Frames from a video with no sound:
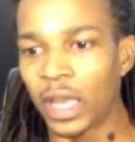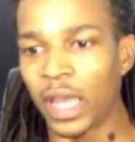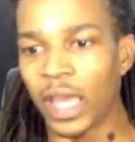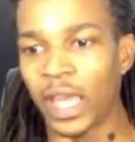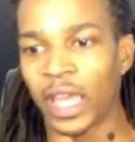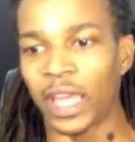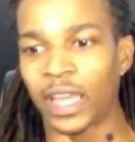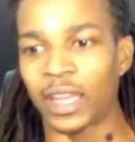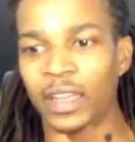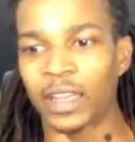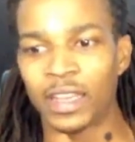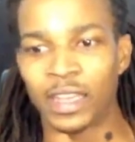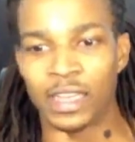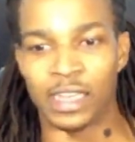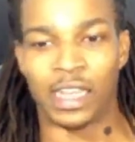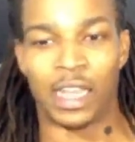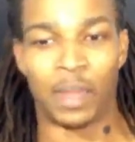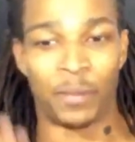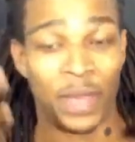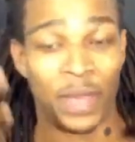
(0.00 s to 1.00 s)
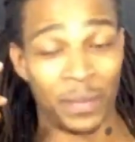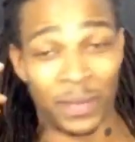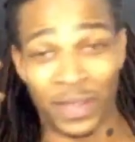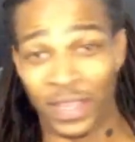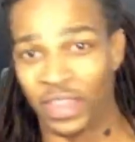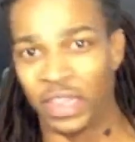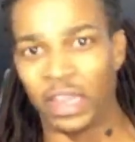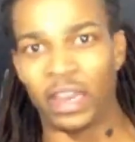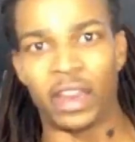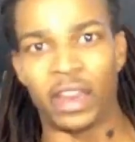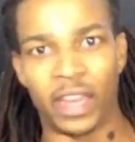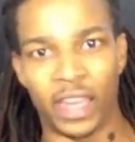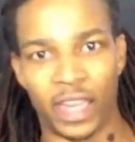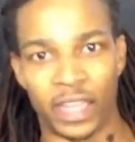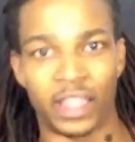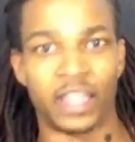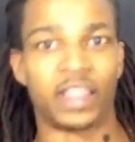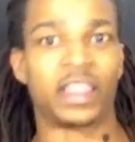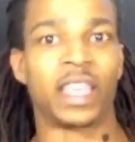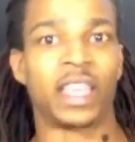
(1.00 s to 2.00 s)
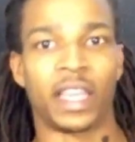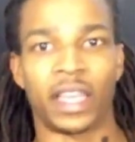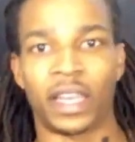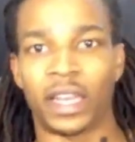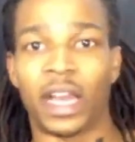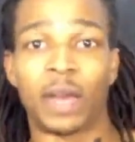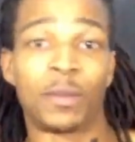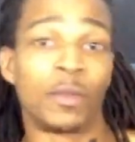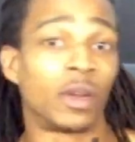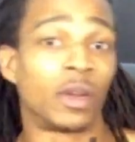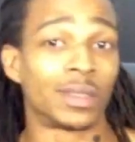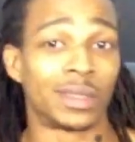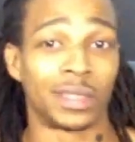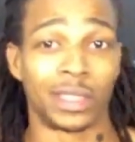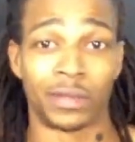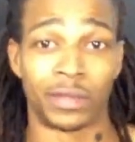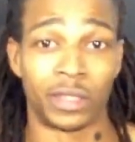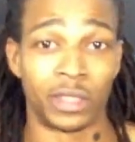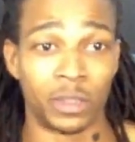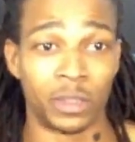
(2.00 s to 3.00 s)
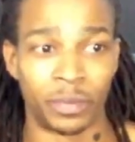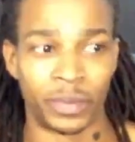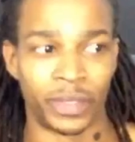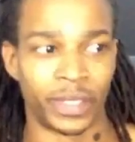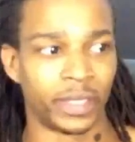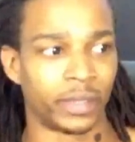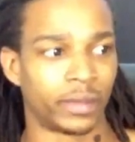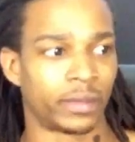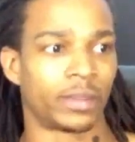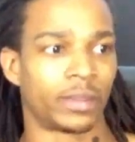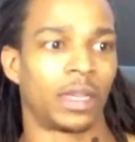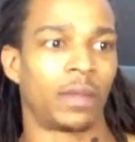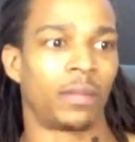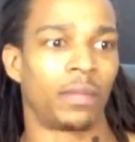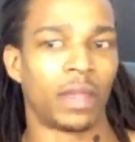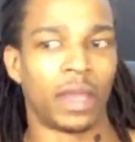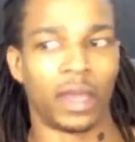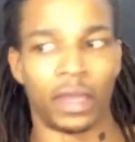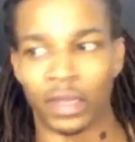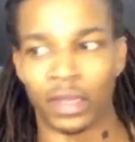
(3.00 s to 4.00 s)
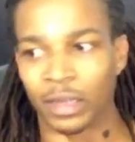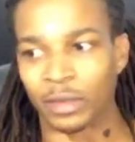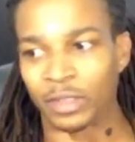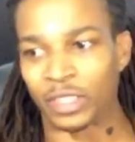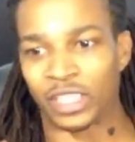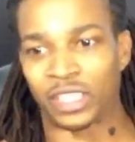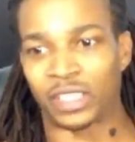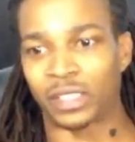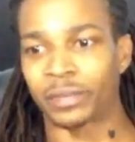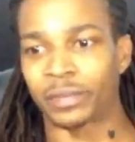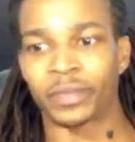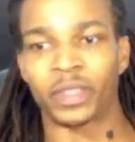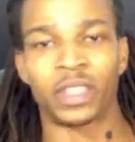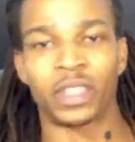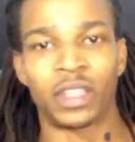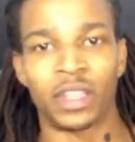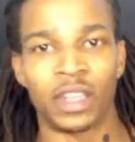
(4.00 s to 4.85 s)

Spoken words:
and maybe in their head they're thinking I'm on stuff too, but I'm not. I just,